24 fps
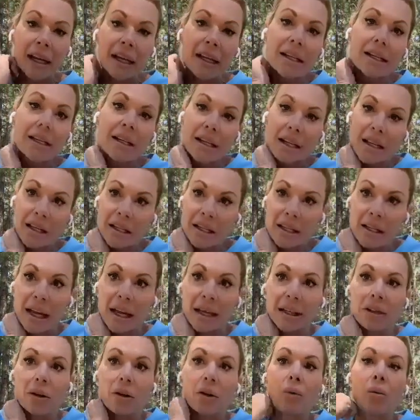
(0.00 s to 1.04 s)
is a
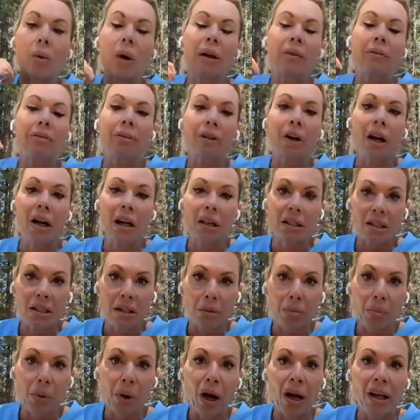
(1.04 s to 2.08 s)
cycle, one for us
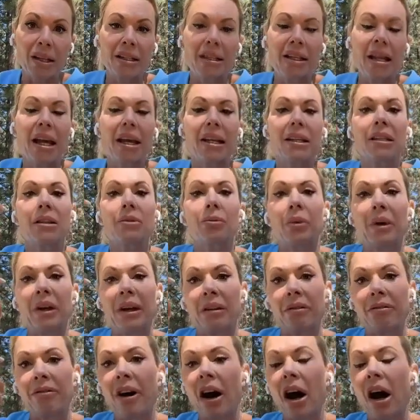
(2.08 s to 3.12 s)
to process.
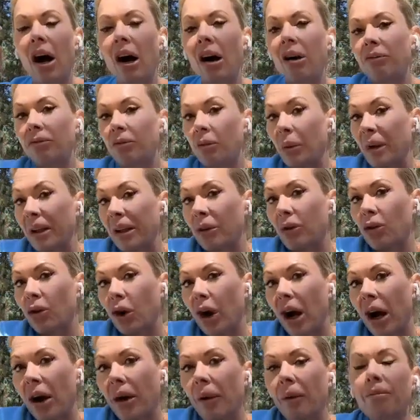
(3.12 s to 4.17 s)
We evolve, we
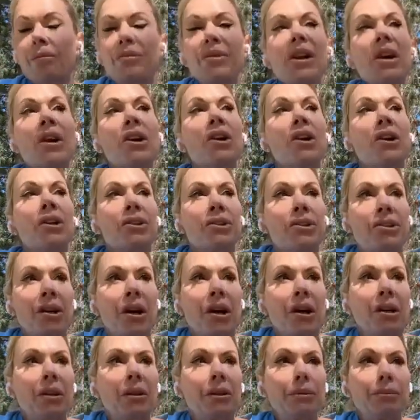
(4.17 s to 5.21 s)
grow.
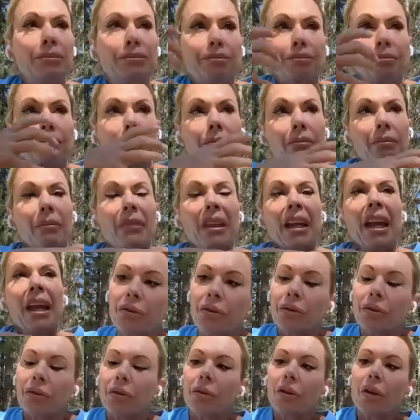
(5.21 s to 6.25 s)
So
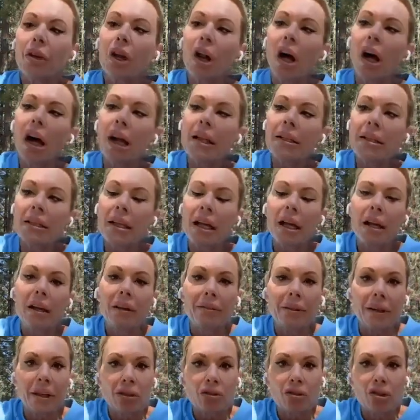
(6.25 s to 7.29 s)
through the loss
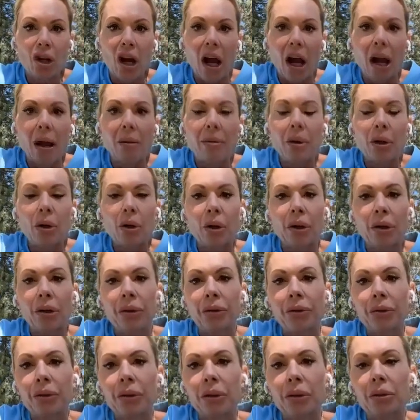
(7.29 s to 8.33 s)
of a job or
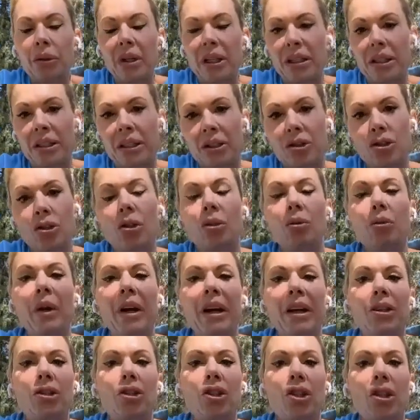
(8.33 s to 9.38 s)
through a
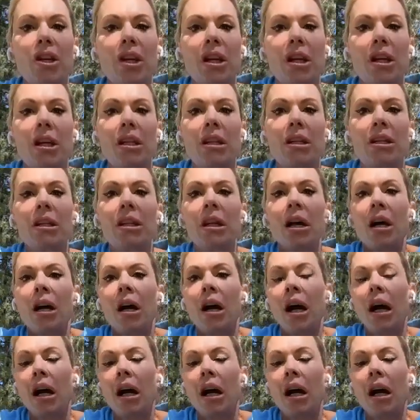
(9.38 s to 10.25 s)
situation,